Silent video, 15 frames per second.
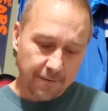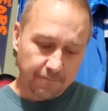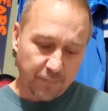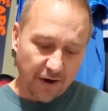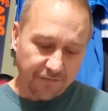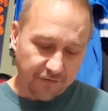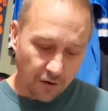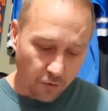
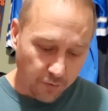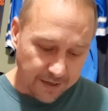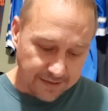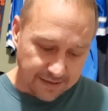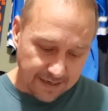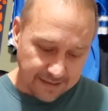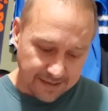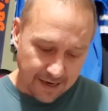Buffalo wins
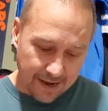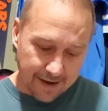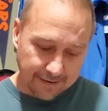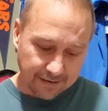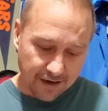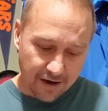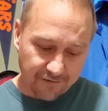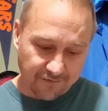this
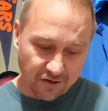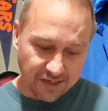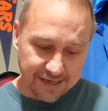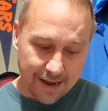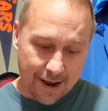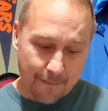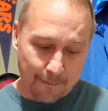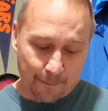and covers
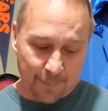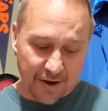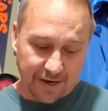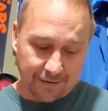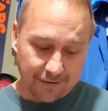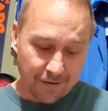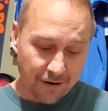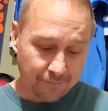that
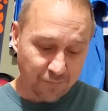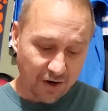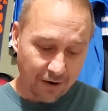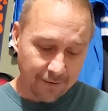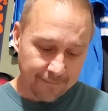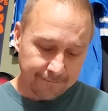big number.